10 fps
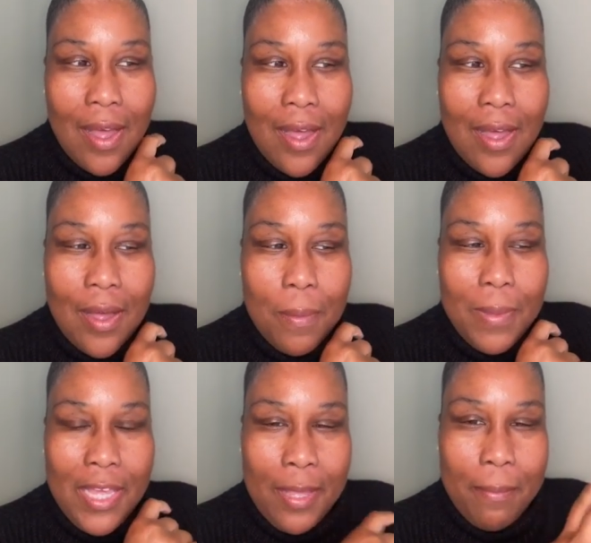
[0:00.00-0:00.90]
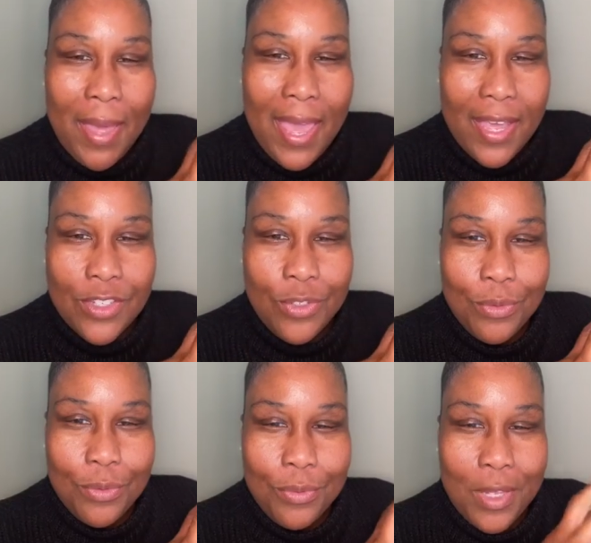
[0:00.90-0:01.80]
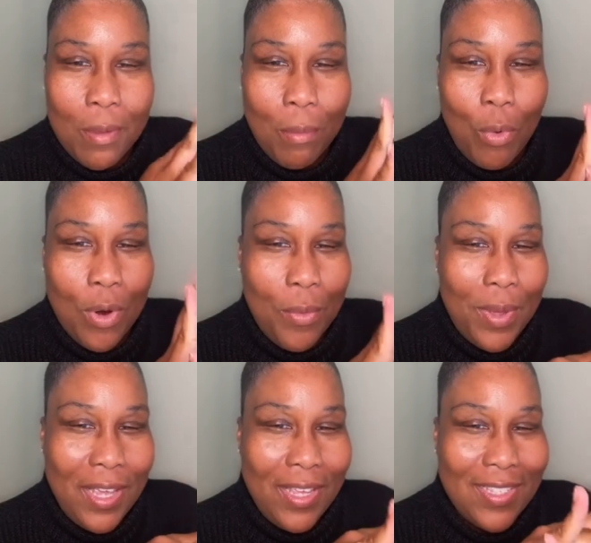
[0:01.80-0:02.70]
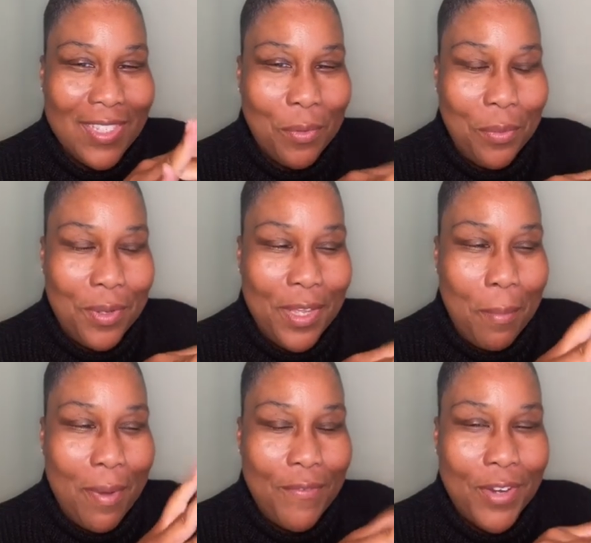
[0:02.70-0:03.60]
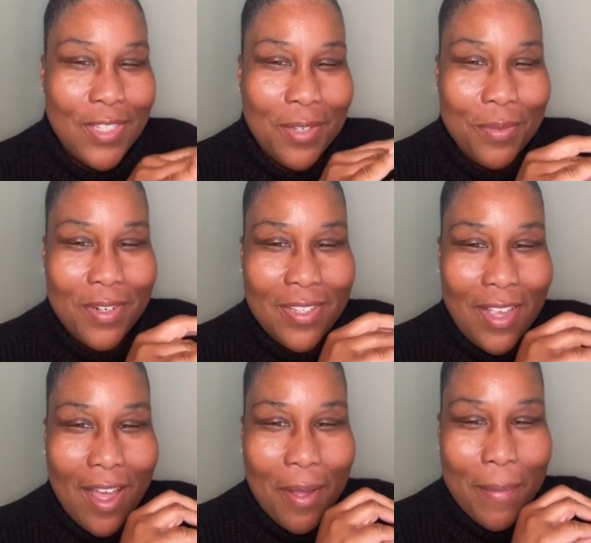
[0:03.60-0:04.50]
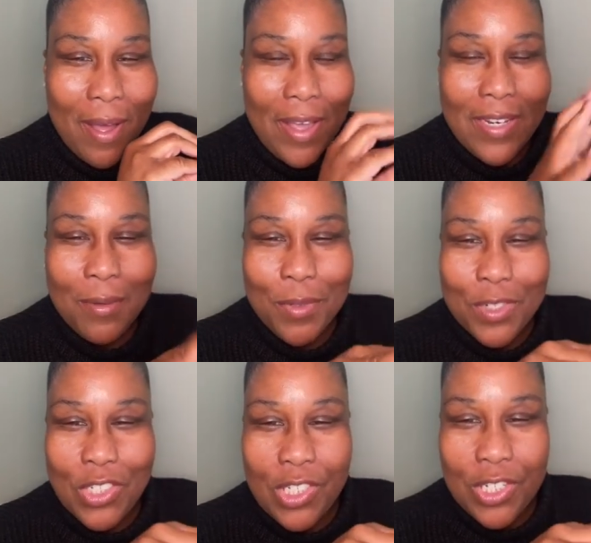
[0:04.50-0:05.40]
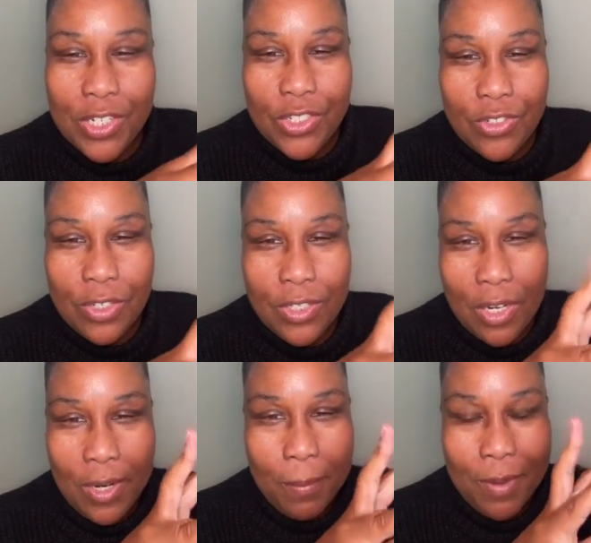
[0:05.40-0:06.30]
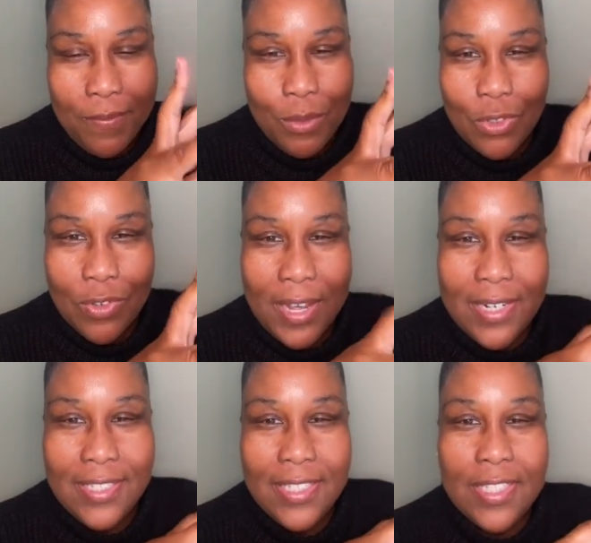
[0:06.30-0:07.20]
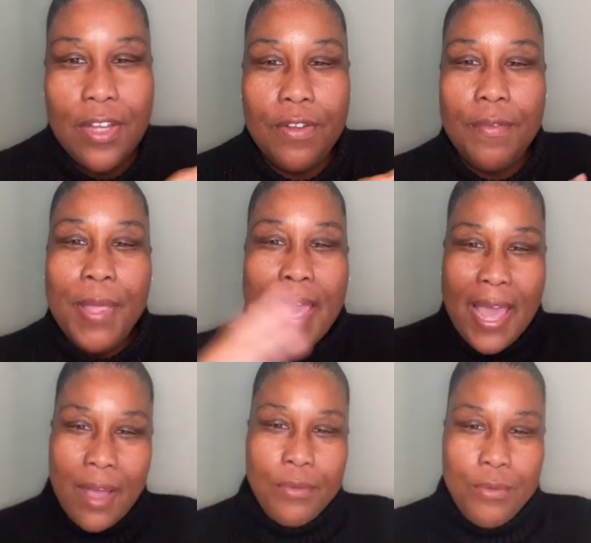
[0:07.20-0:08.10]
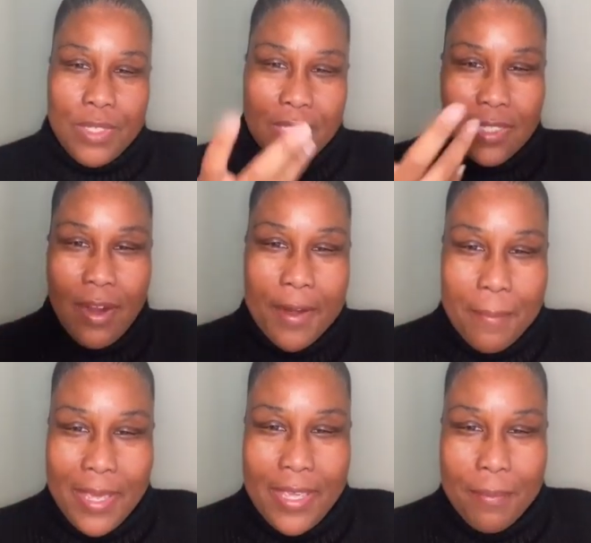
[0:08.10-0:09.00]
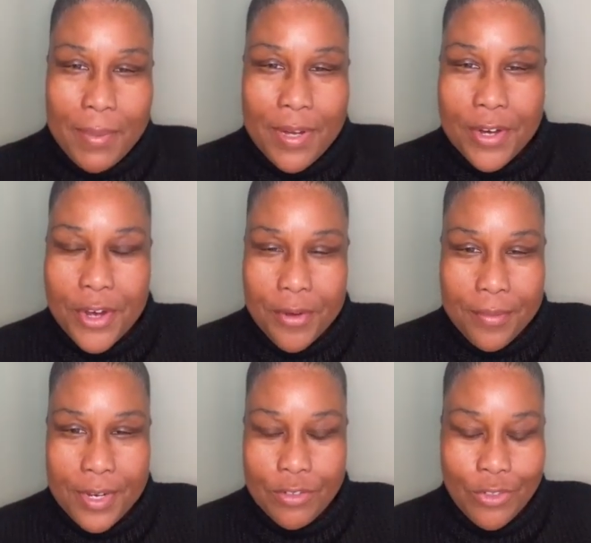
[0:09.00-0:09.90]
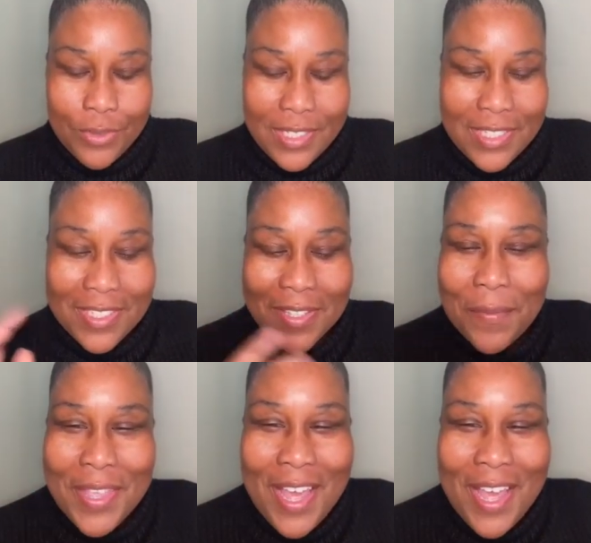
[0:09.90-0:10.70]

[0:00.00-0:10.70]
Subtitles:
impacts you in more ways than one. But first, I want to talk about, and then I'm going to share a few strategies of how you can start making better career choices.